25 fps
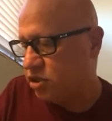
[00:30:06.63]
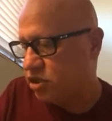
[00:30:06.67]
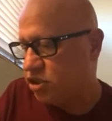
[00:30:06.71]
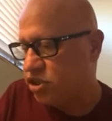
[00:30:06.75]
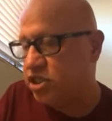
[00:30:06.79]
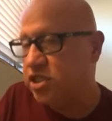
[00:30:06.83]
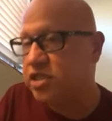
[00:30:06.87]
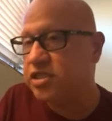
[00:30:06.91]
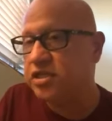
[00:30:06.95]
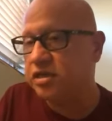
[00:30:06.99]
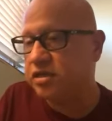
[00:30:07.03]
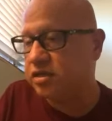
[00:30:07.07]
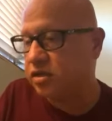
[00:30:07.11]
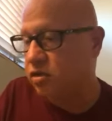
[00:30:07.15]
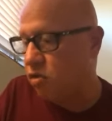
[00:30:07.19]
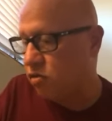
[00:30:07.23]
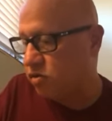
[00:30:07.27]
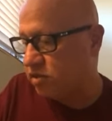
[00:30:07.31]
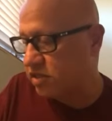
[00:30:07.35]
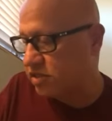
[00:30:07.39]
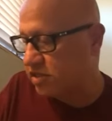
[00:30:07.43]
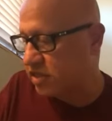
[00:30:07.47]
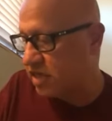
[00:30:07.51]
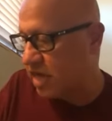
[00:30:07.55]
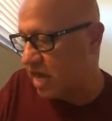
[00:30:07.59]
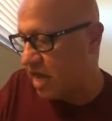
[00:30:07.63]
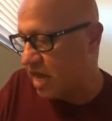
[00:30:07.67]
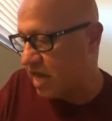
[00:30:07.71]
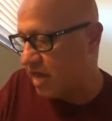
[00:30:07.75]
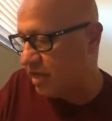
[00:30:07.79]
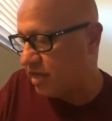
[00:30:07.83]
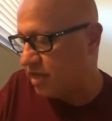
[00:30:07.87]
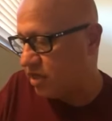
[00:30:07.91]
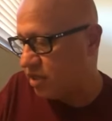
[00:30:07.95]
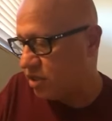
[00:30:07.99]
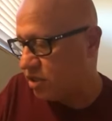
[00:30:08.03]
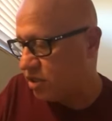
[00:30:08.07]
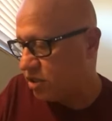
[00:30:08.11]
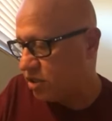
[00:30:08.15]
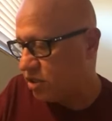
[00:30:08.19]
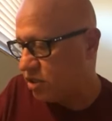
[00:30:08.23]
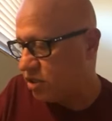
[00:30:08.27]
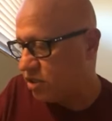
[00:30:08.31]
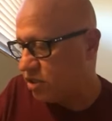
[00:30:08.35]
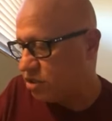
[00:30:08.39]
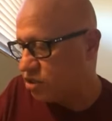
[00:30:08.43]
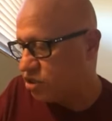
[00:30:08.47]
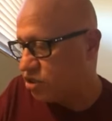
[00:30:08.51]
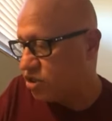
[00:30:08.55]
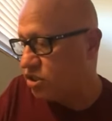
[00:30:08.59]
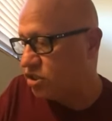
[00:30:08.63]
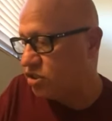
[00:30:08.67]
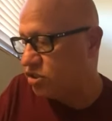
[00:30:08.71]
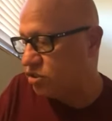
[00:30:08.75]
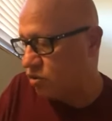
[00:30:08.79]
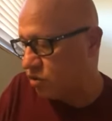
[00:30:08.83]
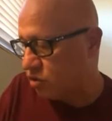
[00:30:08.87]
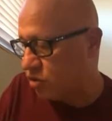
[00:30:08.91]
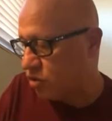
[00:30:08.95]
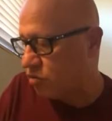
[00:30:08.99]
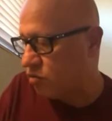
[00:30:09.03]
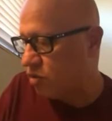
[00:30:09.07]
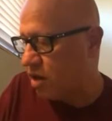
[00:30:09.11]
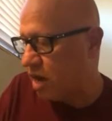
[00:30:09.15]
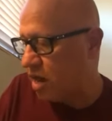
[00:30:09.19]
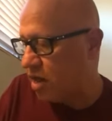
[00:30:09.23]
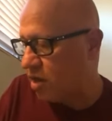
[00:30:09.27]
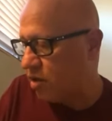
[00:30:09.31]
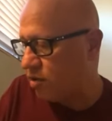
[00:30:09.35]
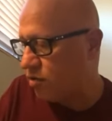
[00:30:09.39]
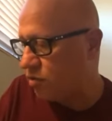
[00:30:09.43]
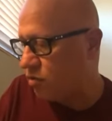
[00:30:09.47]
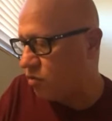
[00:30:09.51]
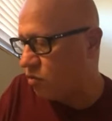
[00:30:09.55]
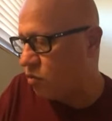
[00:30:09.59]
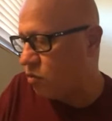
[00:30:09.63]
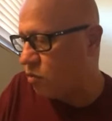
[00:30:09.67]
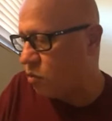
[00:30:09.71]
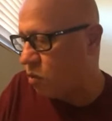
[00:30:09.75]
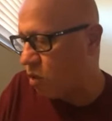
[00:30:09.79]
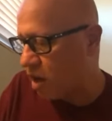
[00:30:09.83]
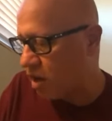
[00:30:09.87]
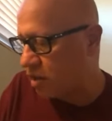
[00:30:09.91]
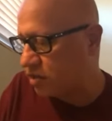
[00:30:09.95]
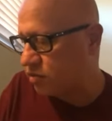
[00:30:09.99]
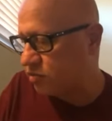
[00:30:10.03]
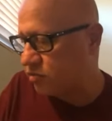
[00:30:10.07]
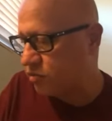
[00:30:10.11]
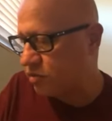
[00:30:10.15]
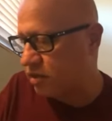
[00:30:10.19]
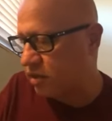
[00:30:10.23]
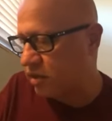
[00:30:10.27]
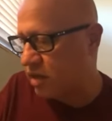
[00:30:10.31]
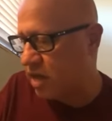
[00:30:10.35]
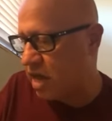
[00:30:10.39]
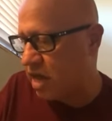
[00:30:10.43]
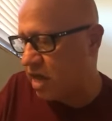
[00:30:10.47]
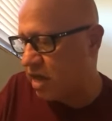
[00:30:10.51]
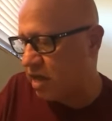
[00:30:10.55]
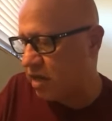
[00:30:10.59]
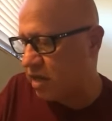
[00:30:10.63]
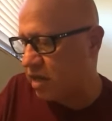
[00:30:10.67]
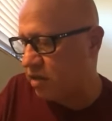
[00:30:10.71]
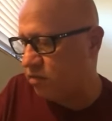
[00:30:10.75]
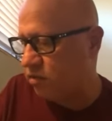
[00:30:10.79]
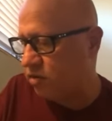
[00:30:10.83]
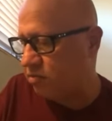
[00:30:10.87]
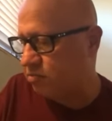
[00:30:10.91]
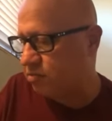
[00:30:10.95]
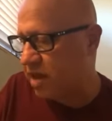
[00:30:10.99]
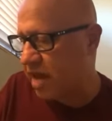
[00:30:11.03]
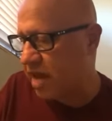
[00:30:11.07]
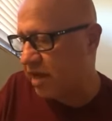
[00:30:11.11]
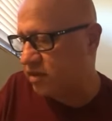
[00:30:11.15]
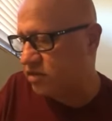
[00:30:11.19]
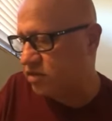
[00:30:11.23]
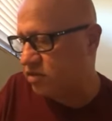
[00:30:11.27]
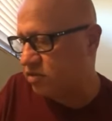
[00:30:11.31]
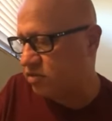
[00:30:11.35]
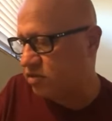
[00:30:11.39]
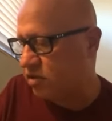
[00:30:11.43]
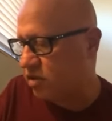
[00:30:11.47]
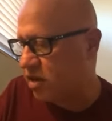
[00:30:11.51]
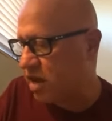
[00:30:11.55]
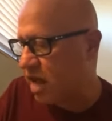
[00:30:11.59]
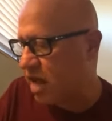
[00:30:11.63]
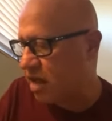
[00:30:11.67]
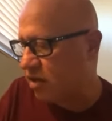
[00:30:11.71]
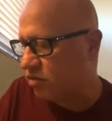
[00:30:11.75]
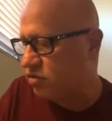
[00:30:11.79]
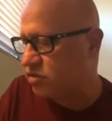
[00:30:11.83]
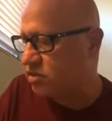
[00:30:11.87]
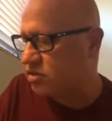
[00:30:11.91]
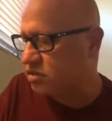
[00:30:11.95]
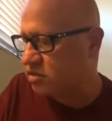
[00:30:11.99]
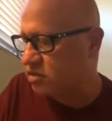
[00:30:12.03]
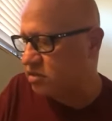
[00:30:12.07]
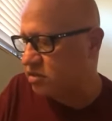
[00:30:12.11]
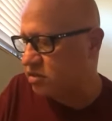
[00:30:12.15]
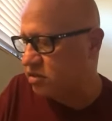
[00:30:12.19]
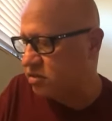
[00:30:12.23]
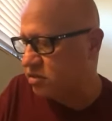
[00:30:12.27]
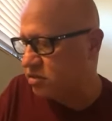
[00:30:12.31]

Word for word: She didn't go inside. She turned around, walked through the lot, and went back to her house.